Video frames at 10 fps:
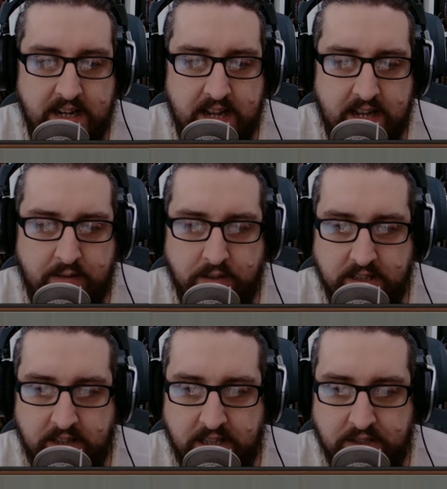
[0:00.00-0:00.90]
here, which I
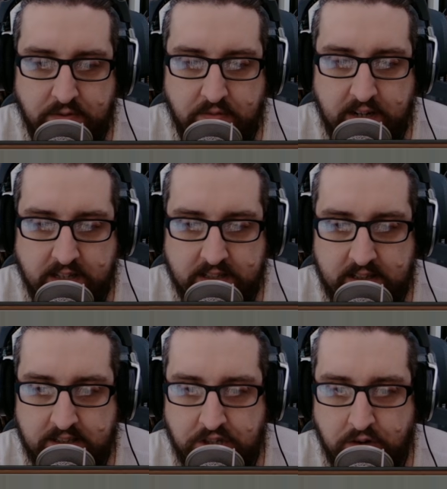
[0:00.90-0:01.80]
think is
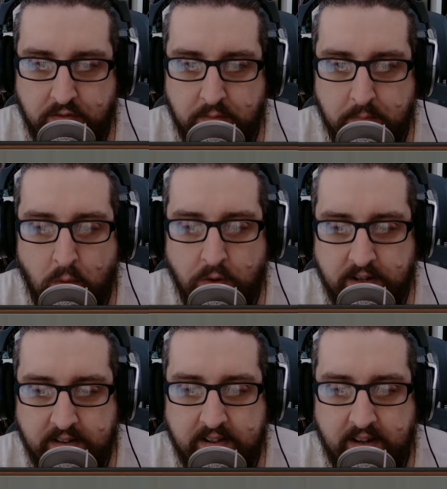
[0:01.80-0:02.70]
shown off in more
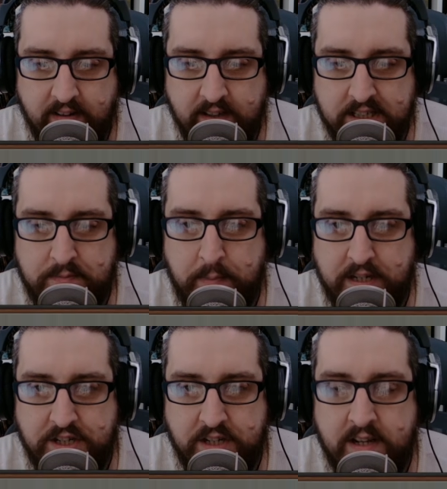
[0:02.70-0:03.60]
detail in this
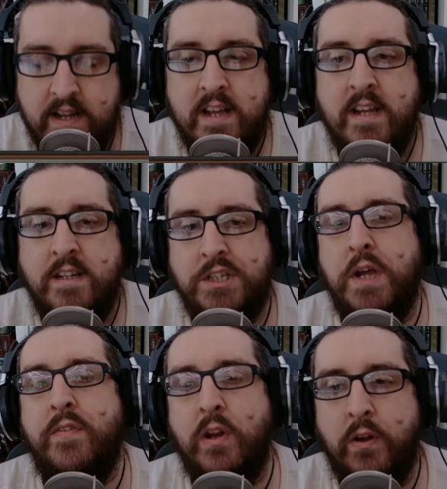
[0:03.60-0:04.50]
picture. So
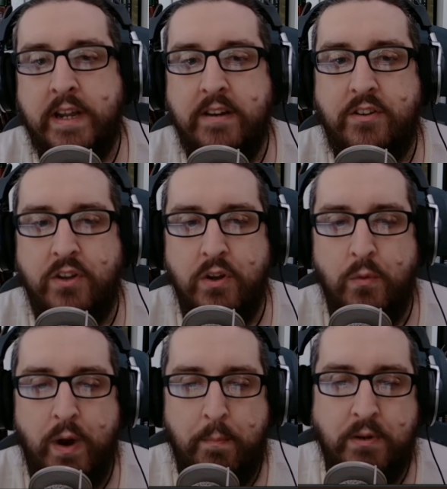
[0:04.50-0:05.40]
if you're looking to
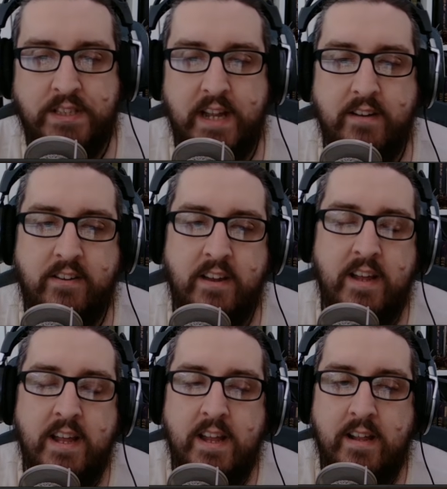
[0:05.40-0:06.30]
represent
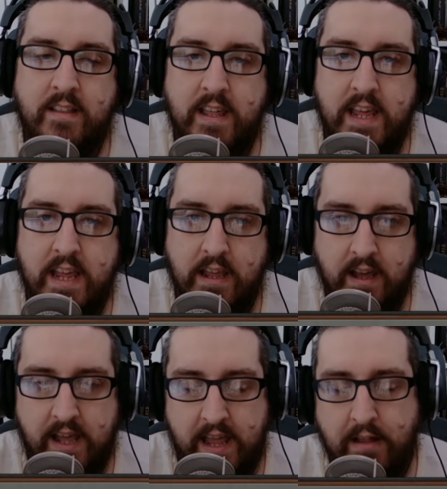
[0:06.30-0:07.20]
the
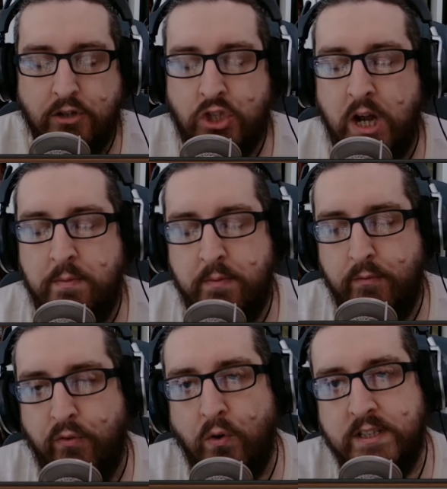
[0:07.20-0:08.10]
Hill Tribesman
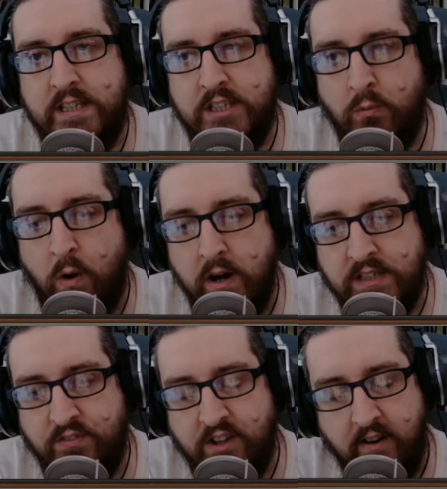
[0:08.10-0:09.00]
forces, the Warriors
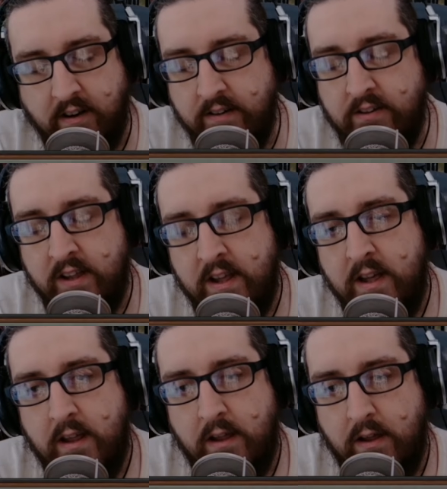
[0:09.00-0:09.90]
of Dunland,
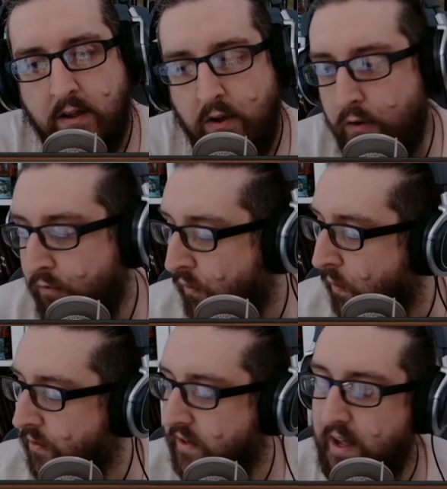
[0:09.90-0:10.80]
who
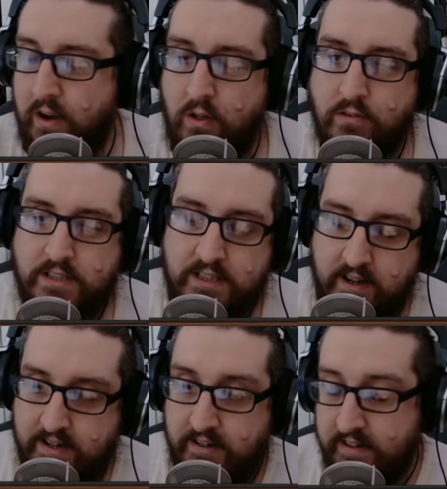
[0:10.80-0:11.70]
fought
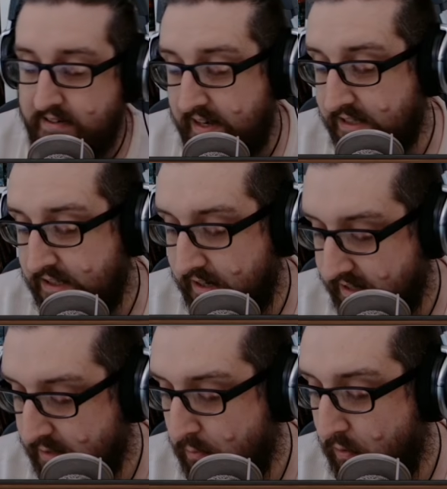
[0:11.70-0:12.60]
alongside, you can tell it's early
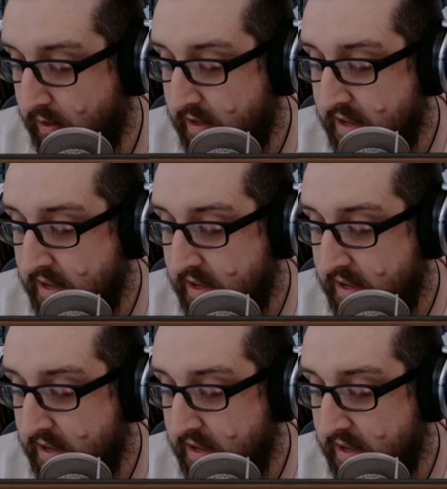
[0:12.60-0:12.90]
in the morning,